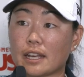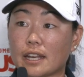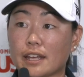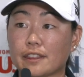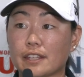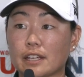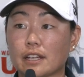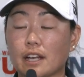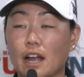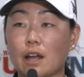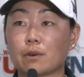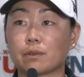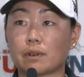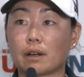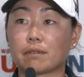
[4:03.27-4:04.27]
And I think
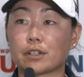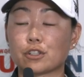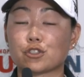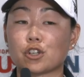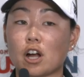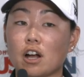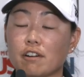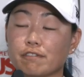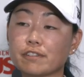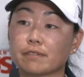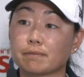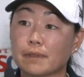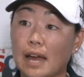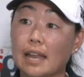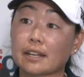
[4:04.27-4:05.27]
I'm going to draw
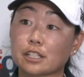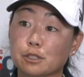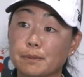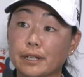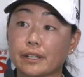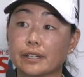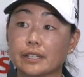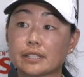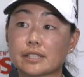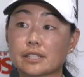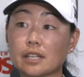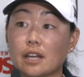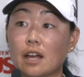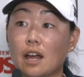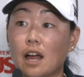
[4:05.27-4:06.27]
from that experience.
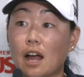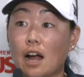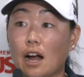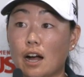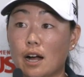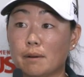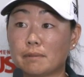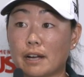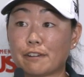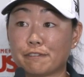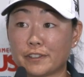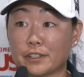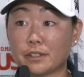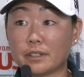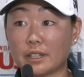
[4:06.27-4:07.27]
I
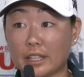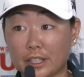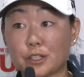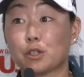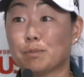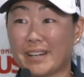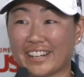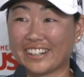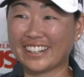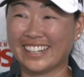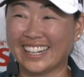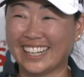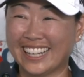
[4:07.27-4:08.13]
feel a little better